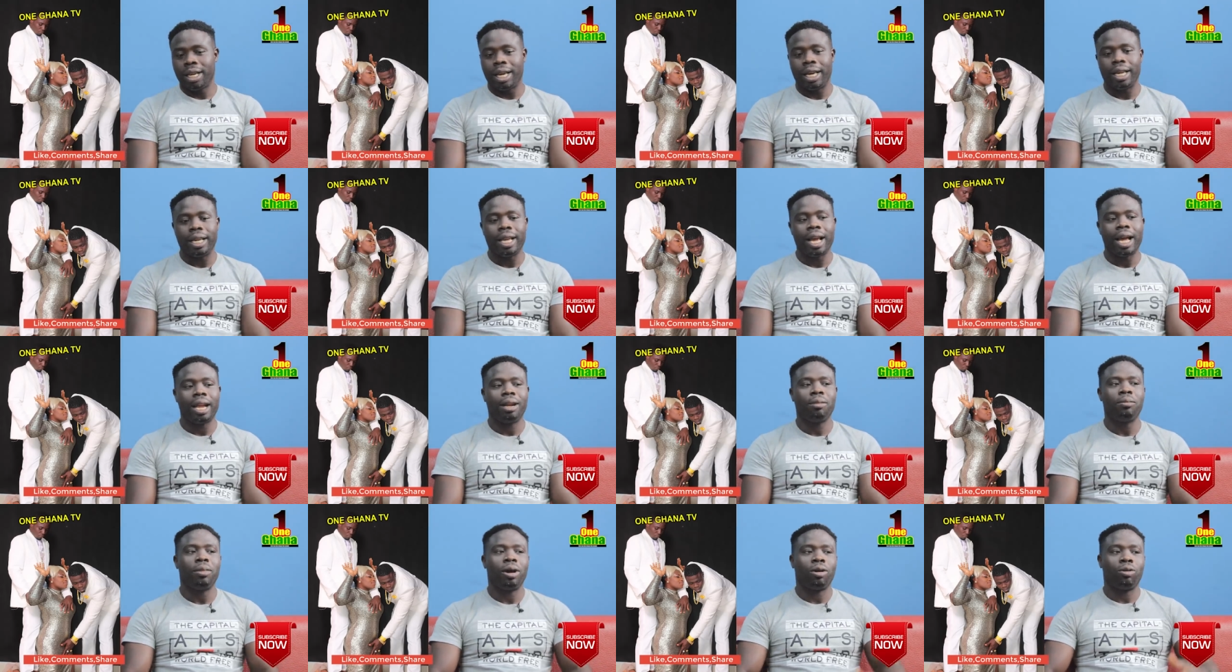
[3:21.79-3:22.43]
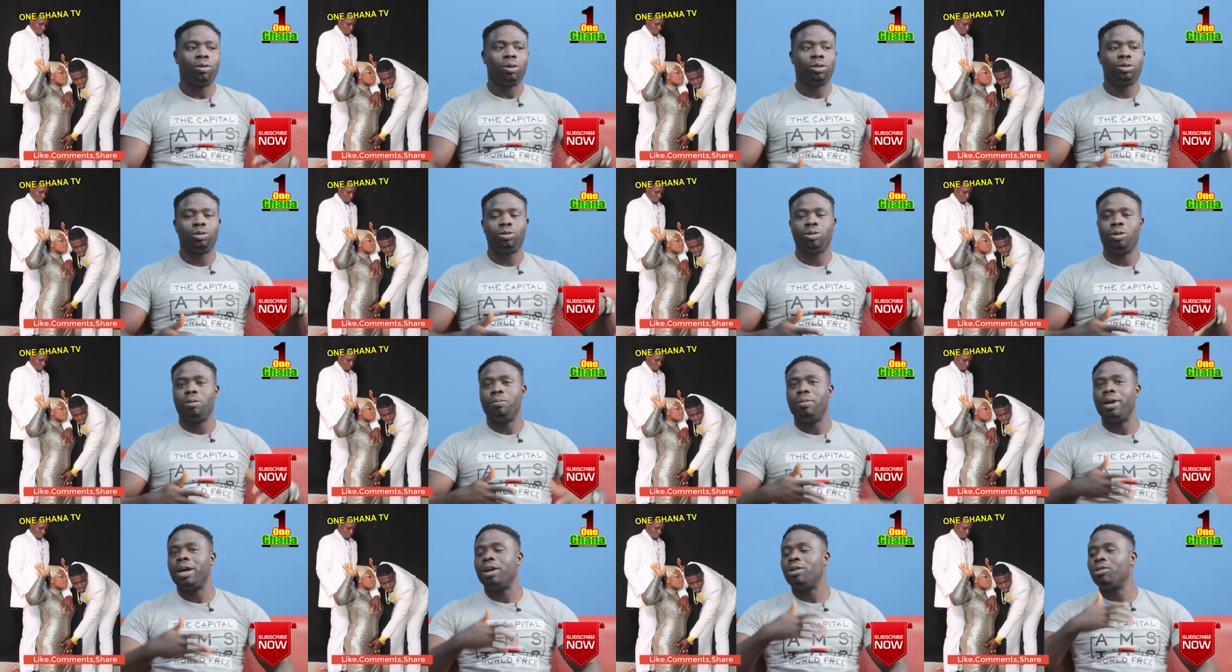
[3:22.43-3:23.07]
E ya no
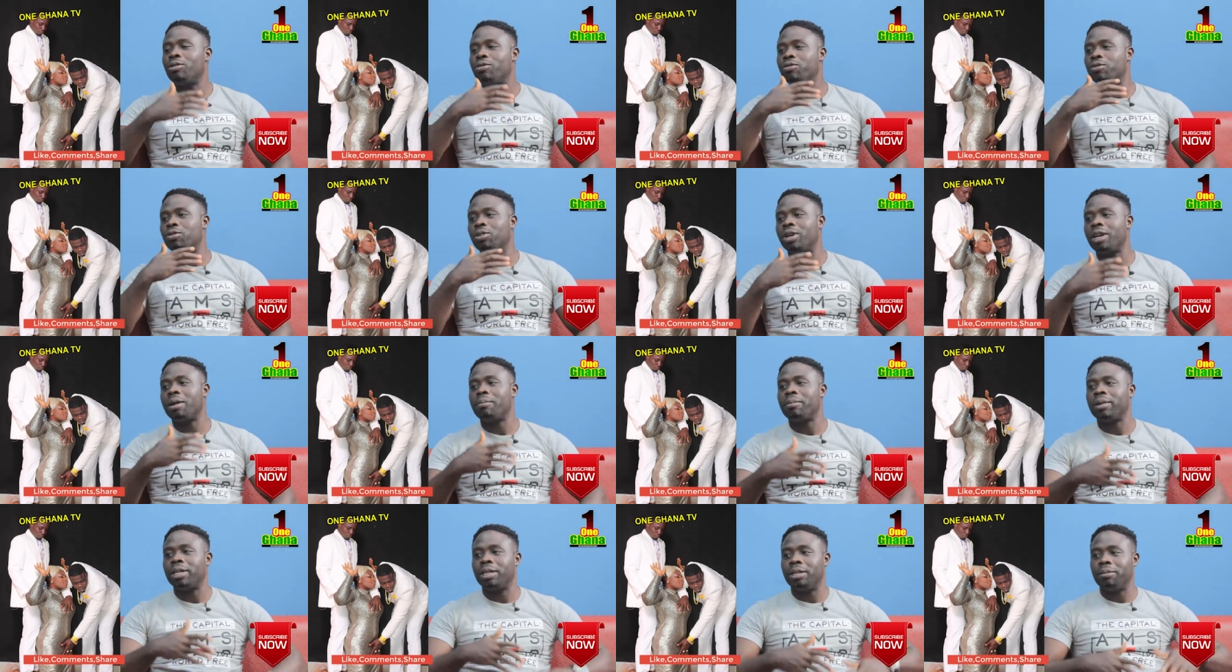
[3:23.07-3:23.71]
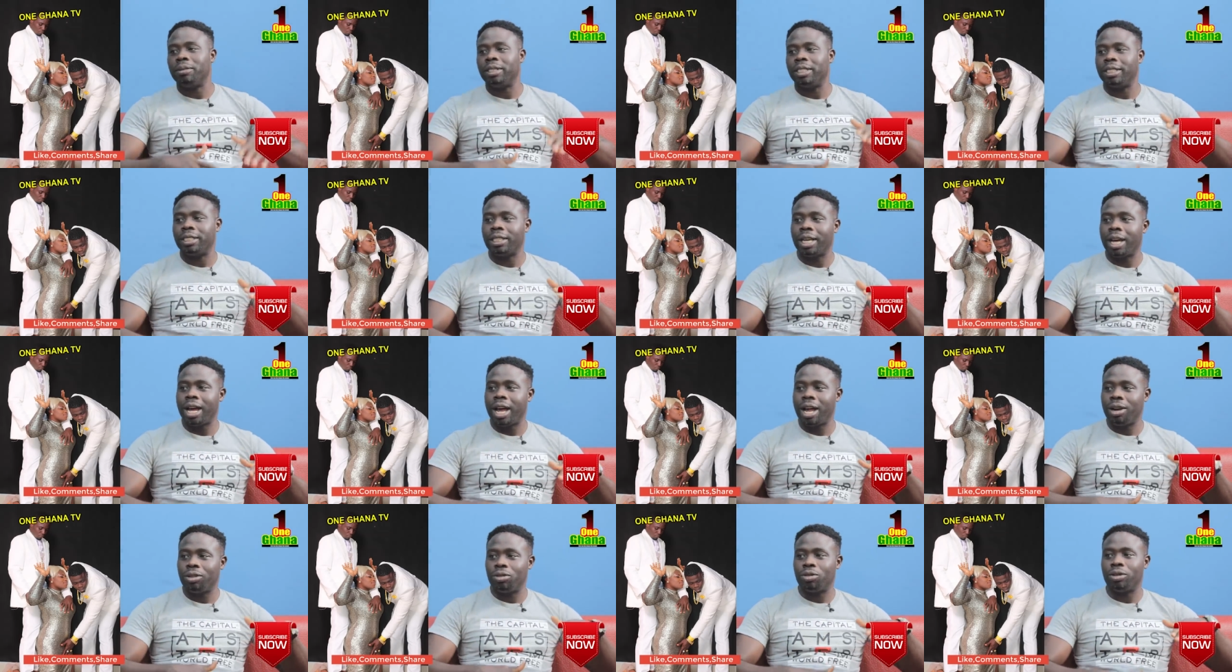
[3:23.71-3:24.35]
makoso oba no for na me de
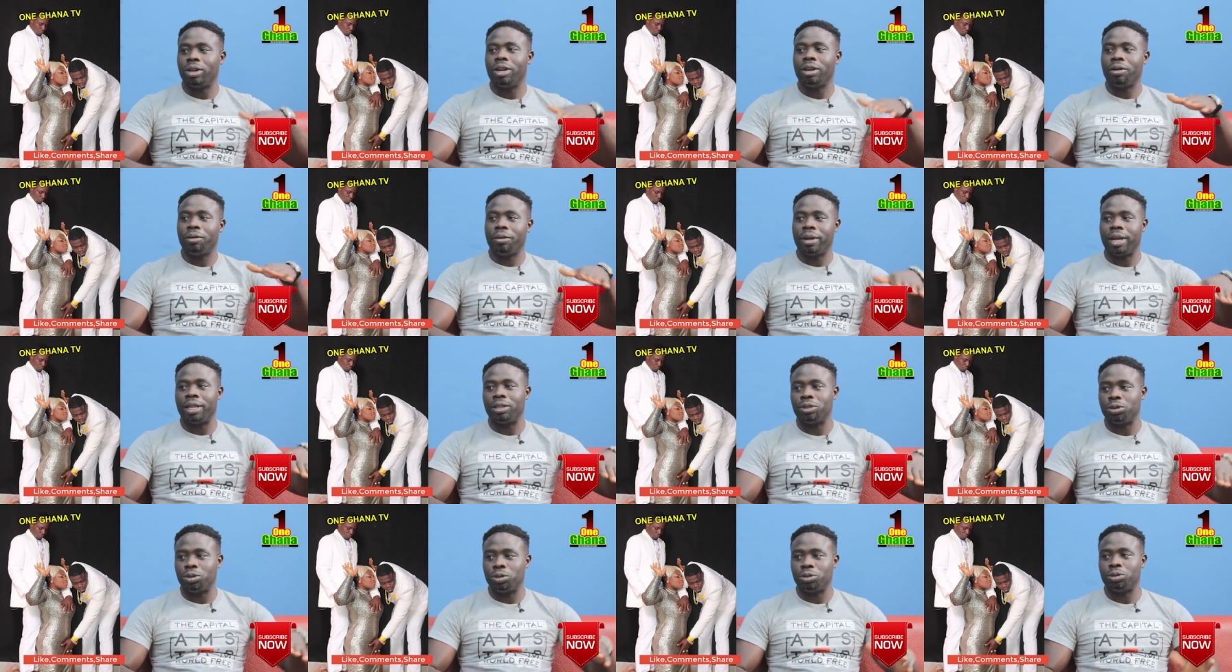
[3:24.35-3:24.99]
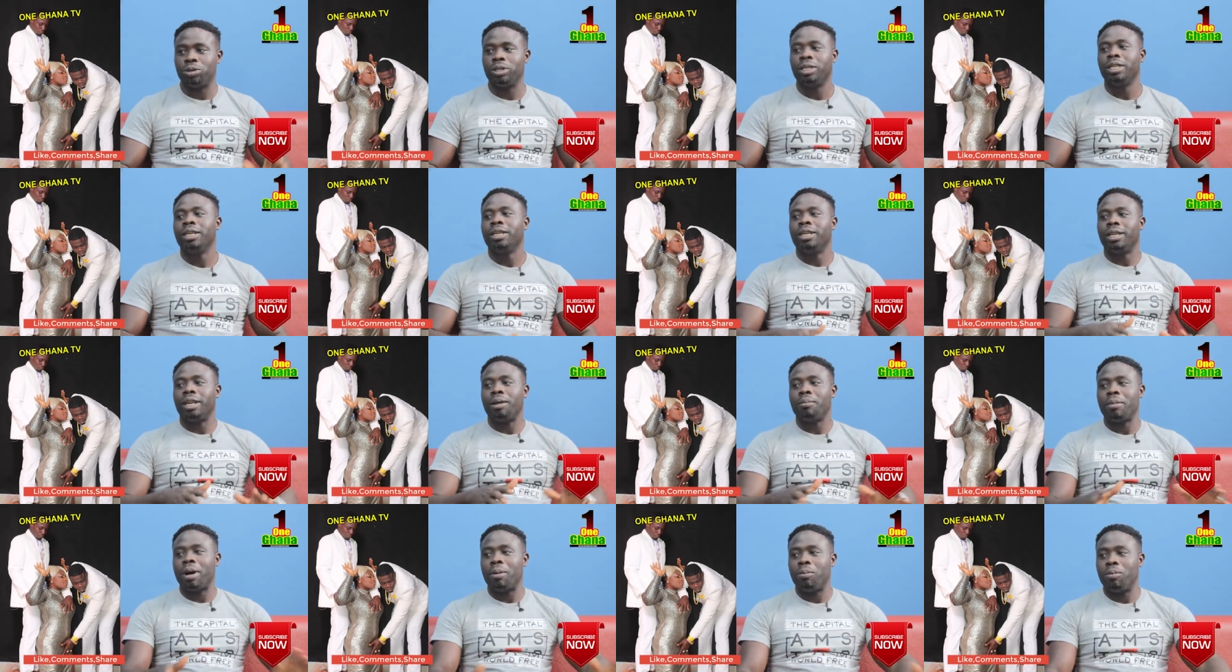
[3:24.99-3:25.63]
nsa ato ne twen so
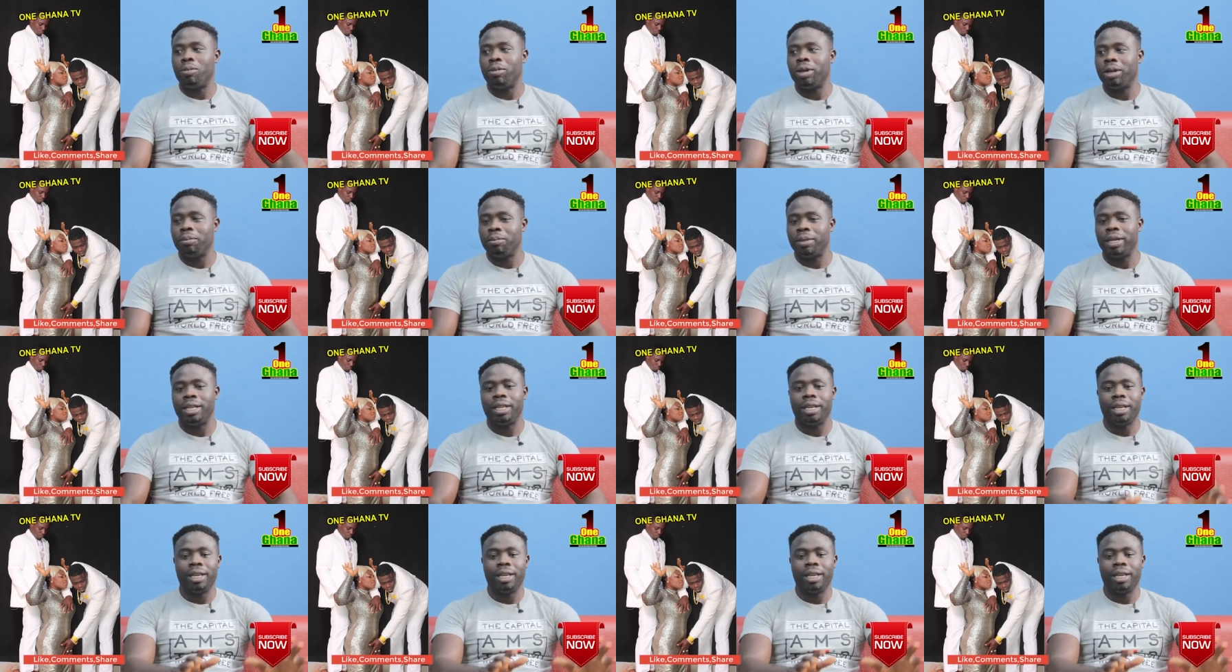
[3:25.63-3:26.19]
na ma me ne